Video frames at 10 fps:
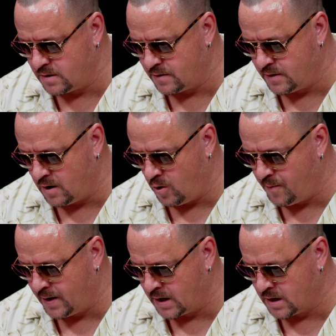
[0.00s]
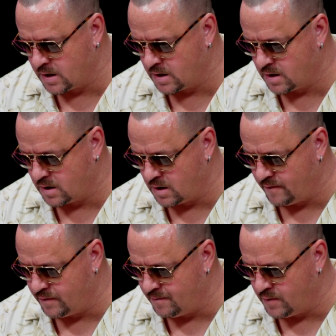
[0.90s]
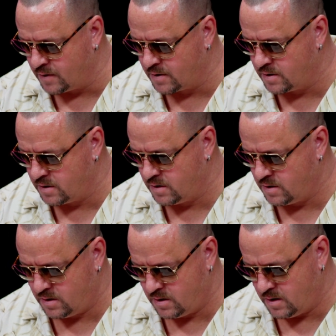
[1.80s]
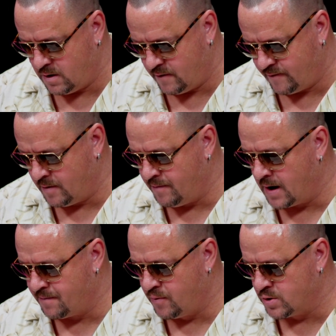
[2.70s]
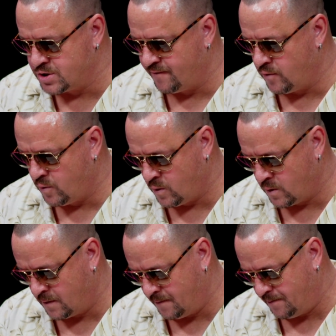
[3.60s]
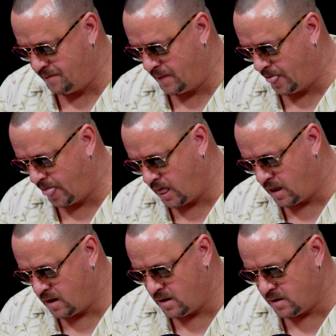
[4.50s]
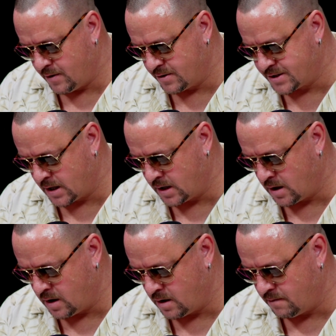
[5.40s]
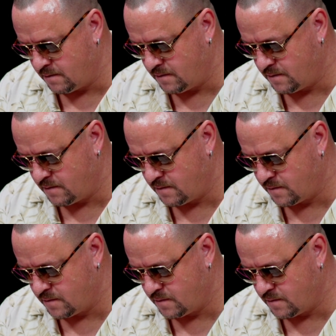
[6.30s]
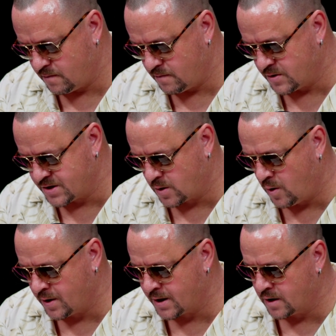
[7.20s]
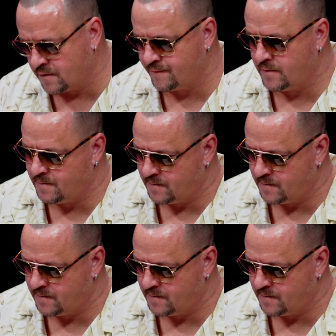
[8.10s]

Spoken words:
opening of the book, From the Back Porch of a War. There's a quote in here from